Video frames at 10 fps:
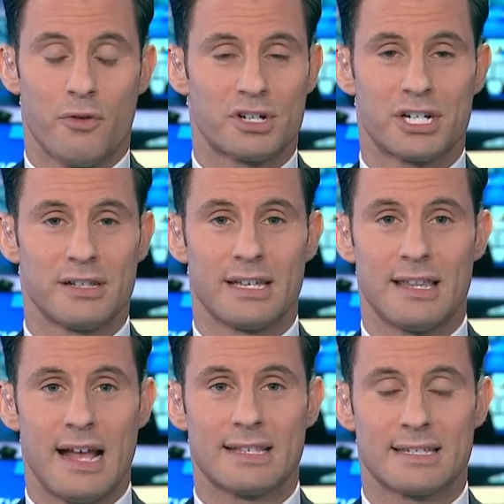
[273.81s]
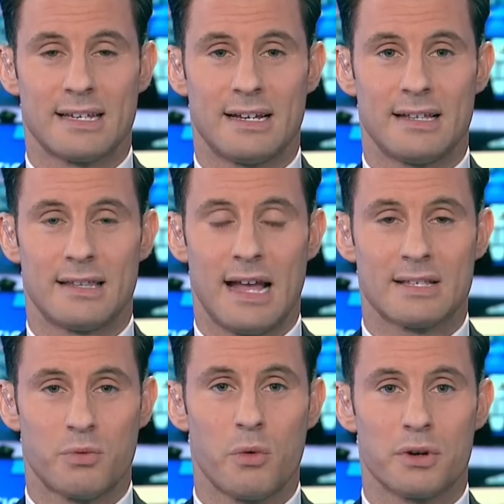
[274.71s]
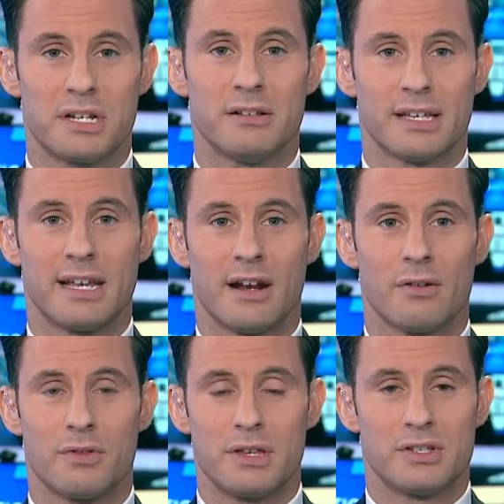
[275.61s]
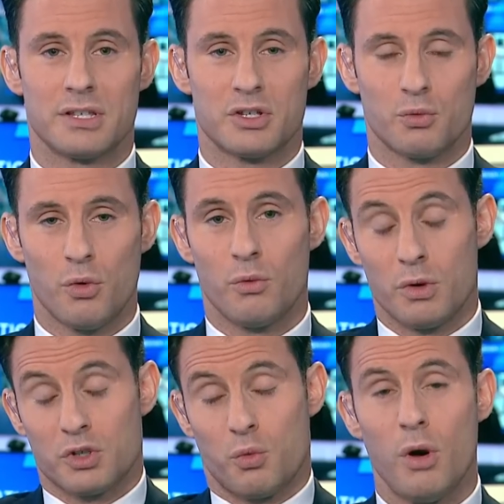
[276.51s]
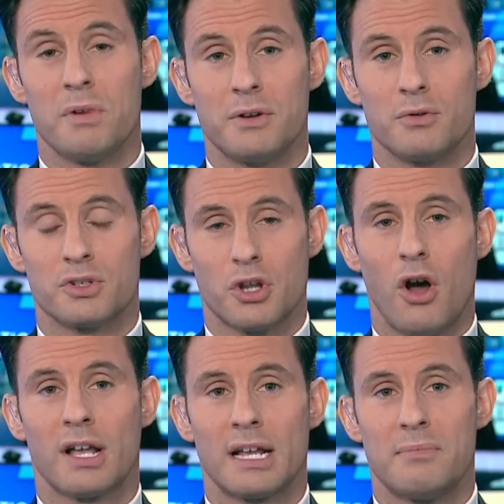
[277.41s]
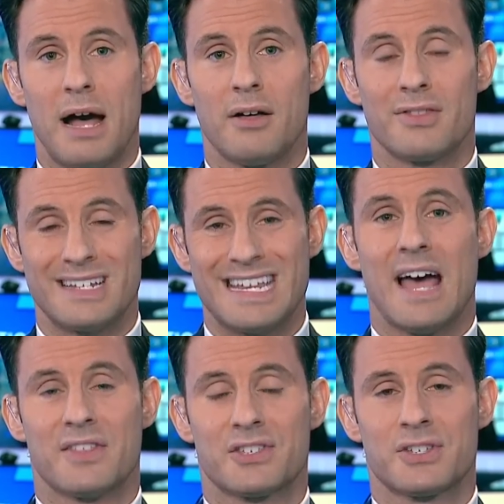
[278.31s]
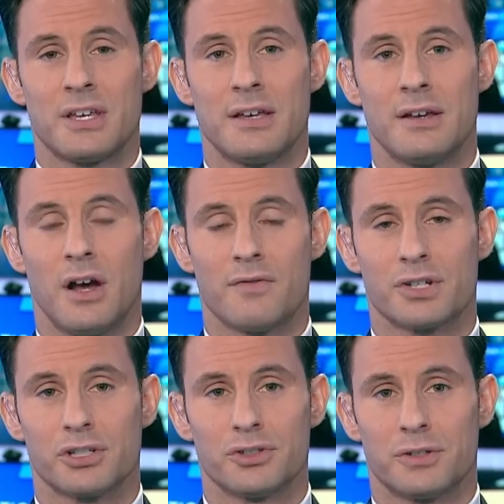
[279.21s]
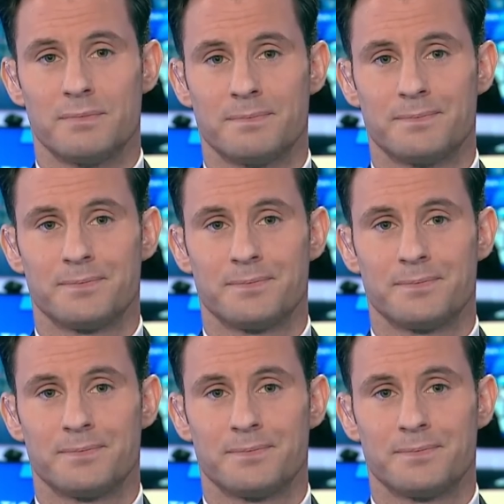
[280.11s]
unfortunately, that's uh, that's what we're dealing here. These this this woman who's talking about the deaths of her children.